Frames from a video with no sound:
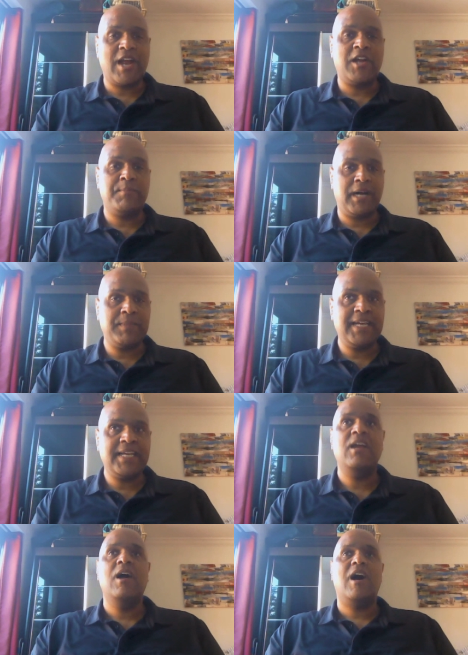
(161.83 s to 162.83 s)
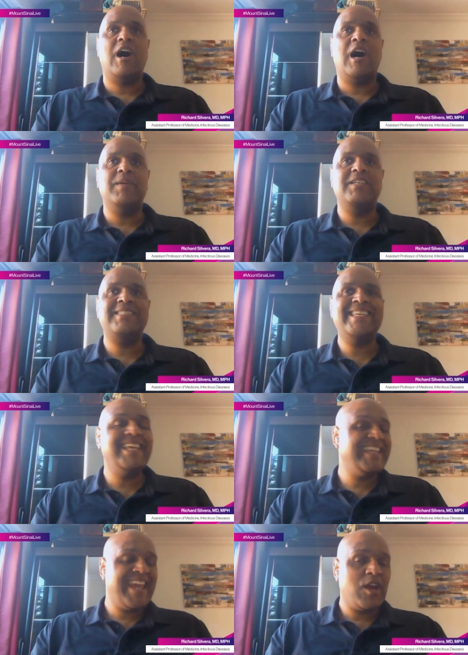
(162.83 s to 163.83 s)
while you're in public, um,
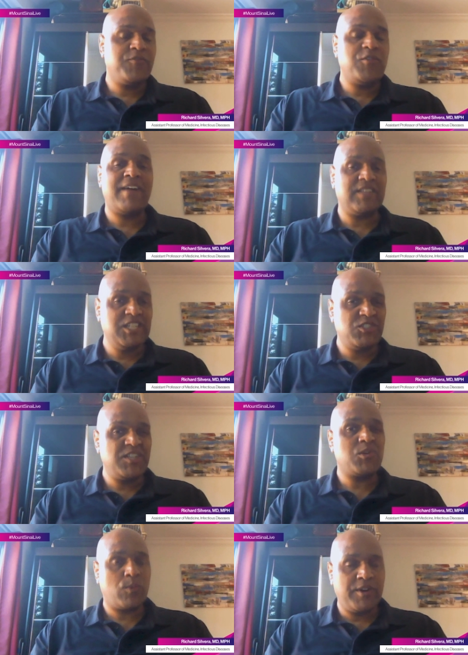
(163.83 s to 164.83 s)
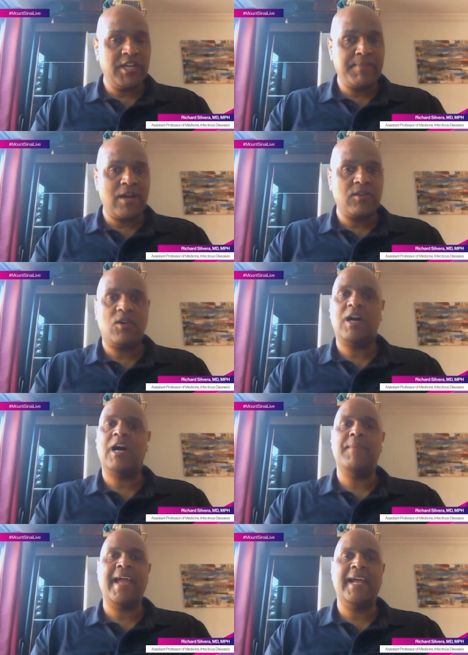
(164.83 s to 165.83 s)
seeking care if you have a lesion that you're worried about,
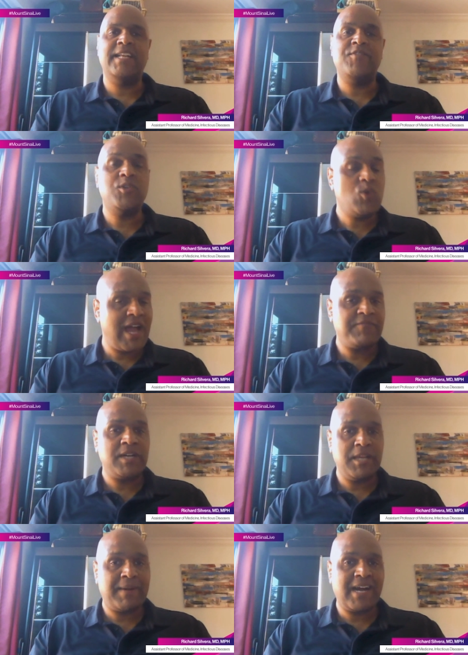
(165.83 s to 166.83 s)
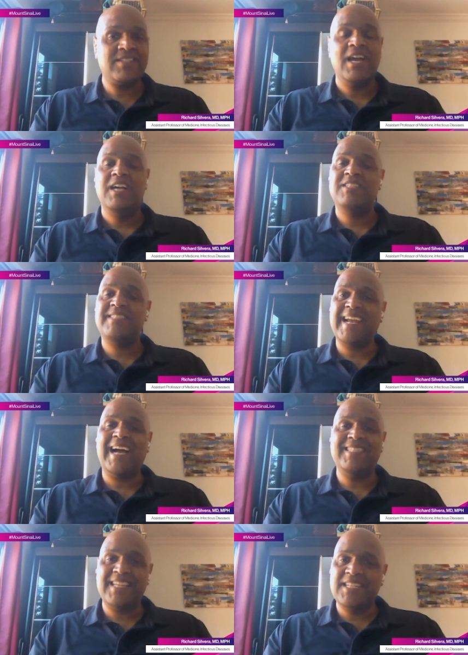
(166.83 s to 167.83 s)
um, and if you do have monkeypox,
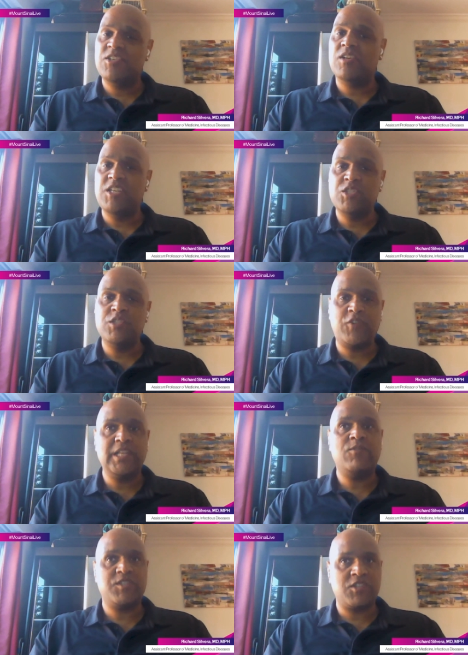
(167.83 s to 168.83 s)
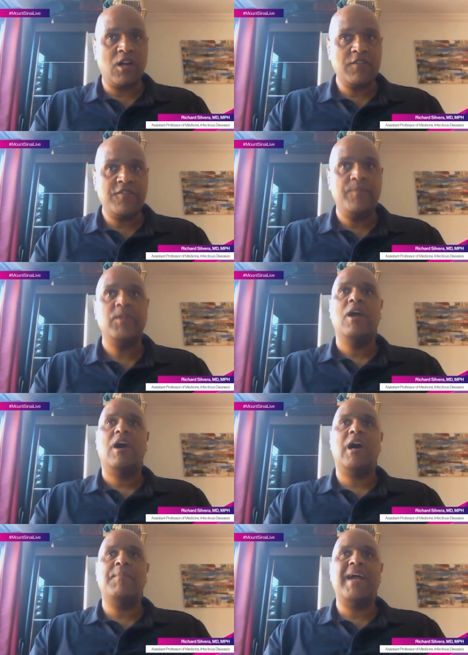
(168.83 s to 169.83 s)
staying isolated until your lesion is fully resolved,
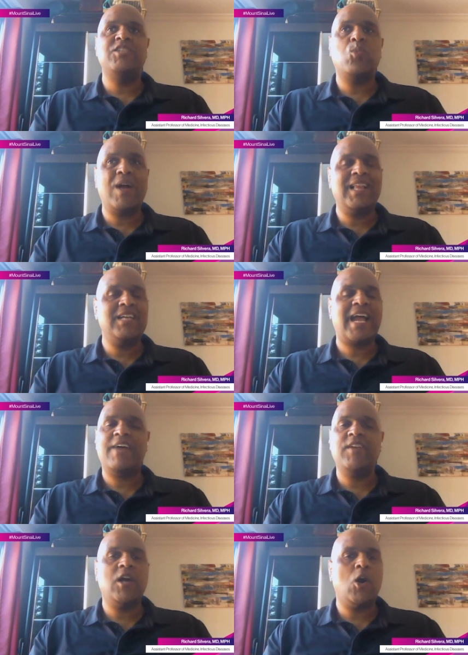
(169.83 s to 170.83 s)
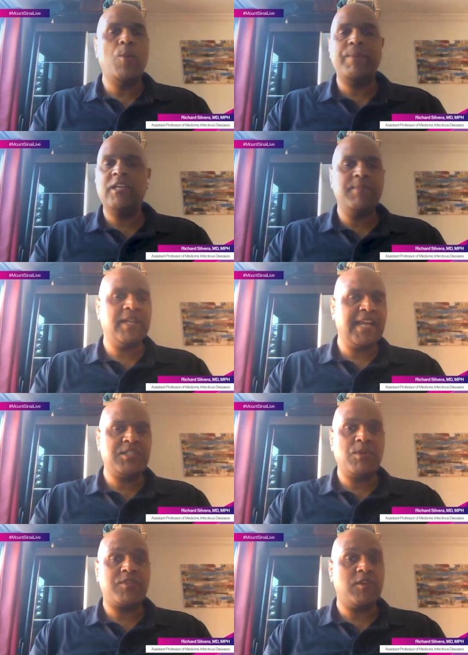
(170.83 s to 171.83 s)
um, as well as having open
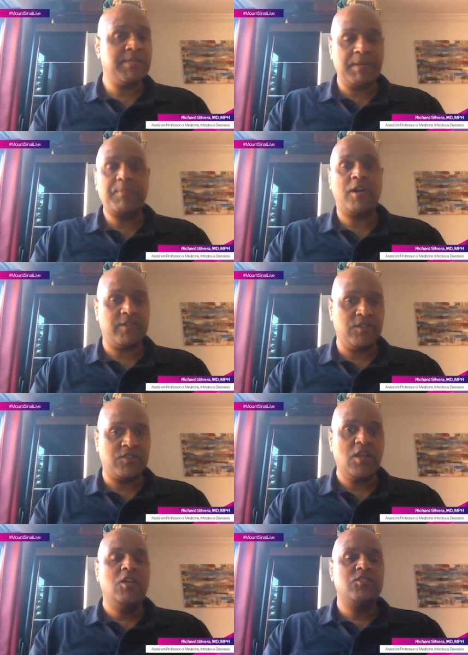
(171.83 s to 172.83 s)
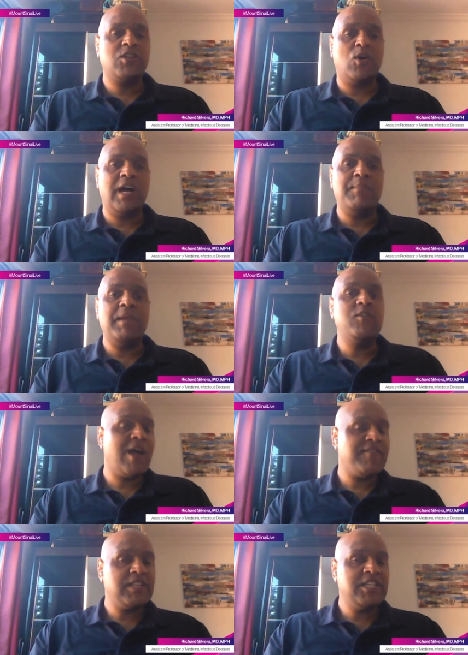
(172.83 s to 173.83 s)
communication with your intimate partners. So uh, if
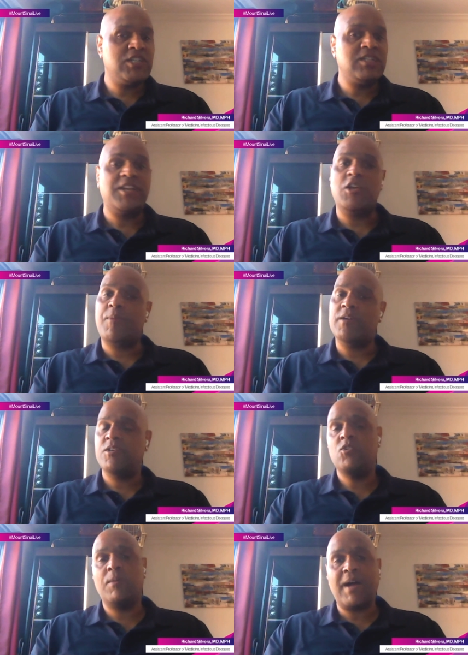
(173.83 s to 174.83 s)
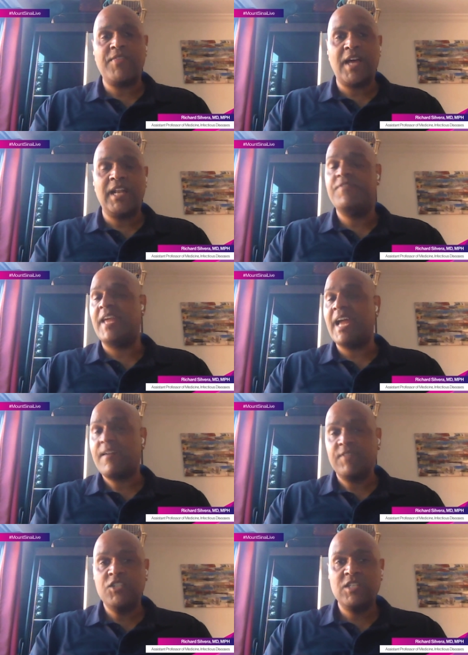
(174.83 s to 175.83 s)
you have a lesion, letting your partners know about that. If they
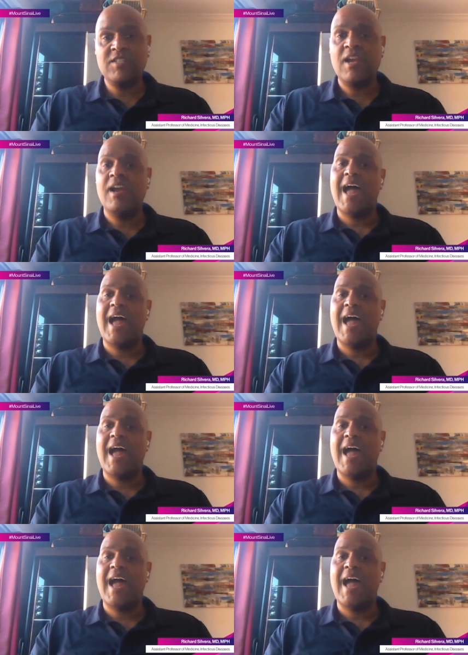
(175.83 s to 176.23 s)
have lesions,